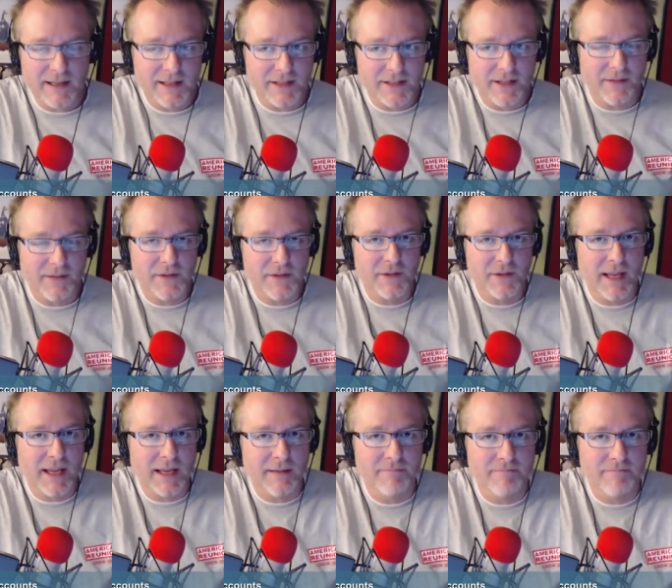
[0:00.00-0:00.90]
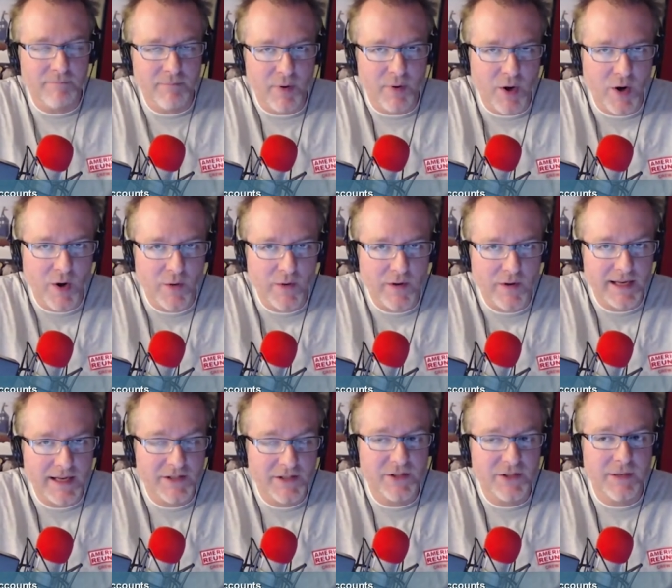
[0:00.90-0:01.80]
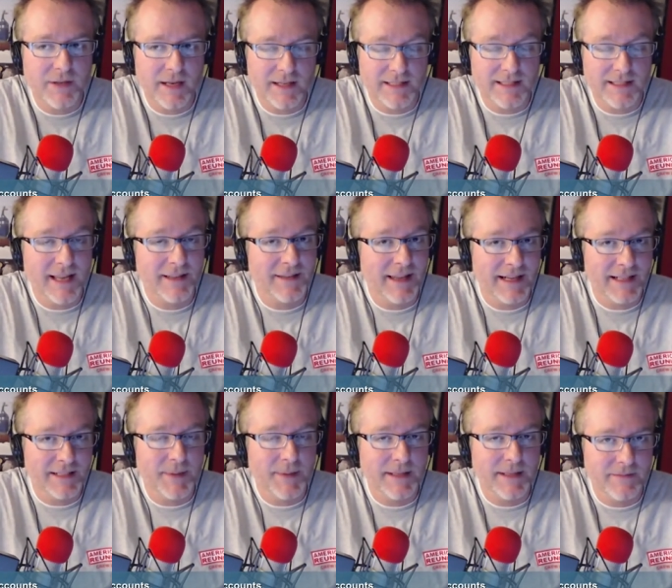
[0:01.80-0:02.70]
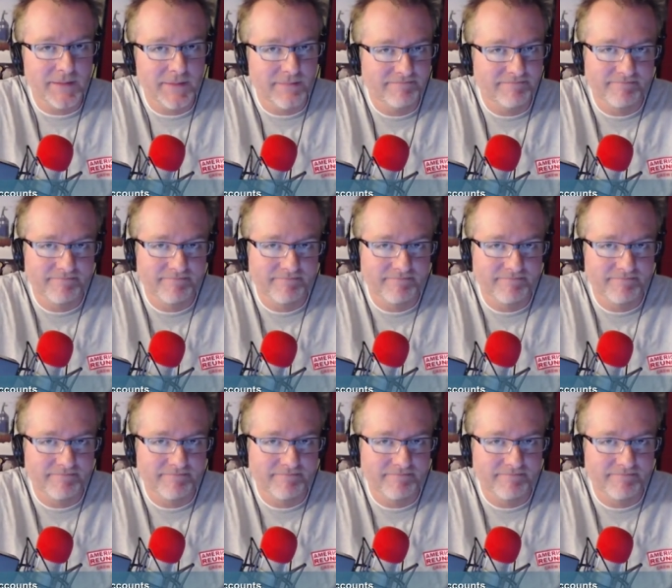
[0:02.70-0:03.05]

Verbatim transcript: and this stuff is like pro, and it's and it's not that expensive.